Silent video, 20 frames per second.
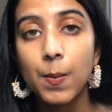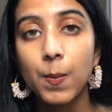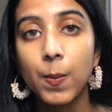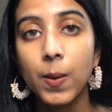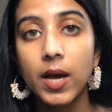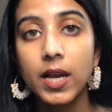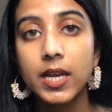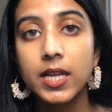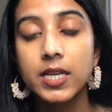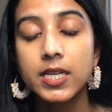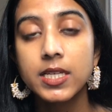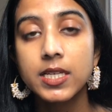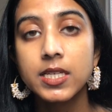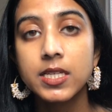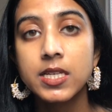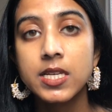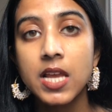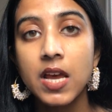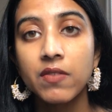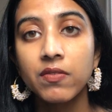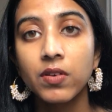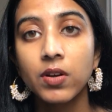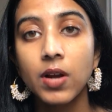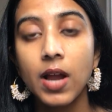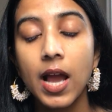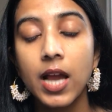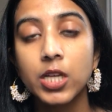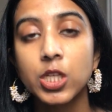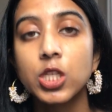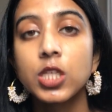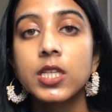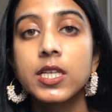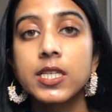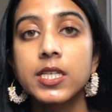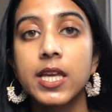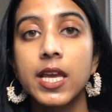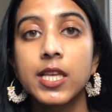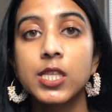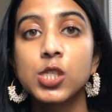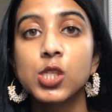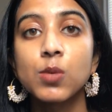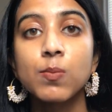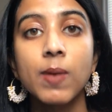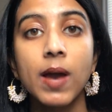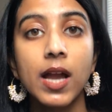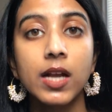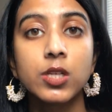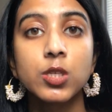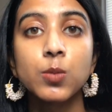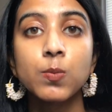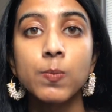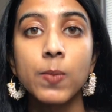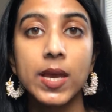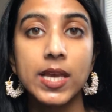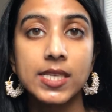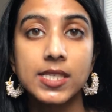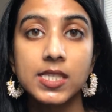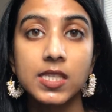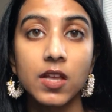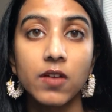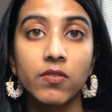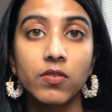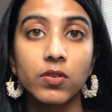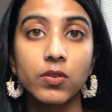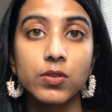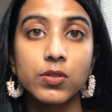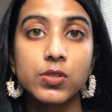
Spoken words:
but it never actually takes you back to base level.